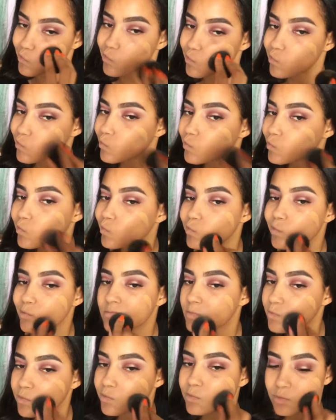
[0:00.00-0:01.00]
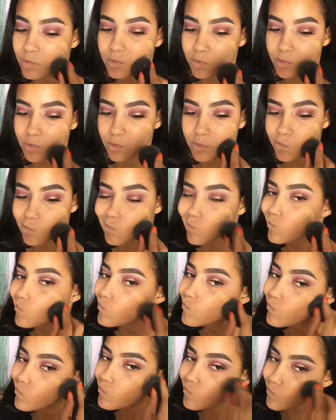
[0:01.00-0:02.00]
and this that is actually my
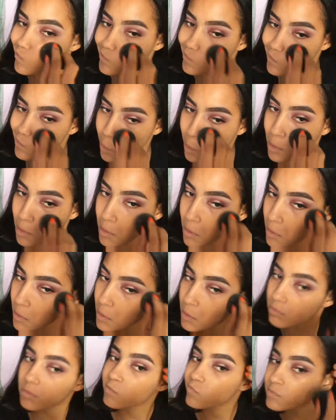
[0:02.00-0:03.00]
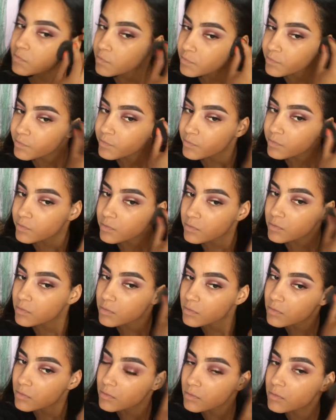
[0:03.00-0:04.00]
shade doesn't look my shade but
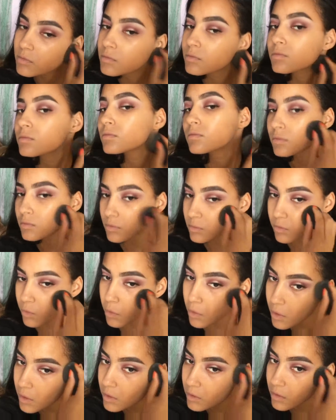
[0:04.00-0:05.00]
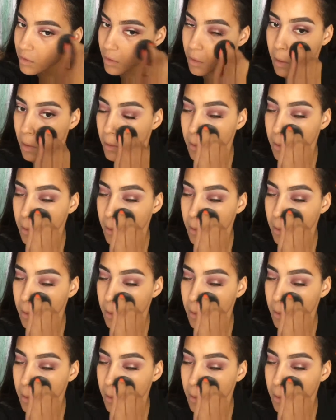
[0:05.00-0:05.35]
you know we'll work with it.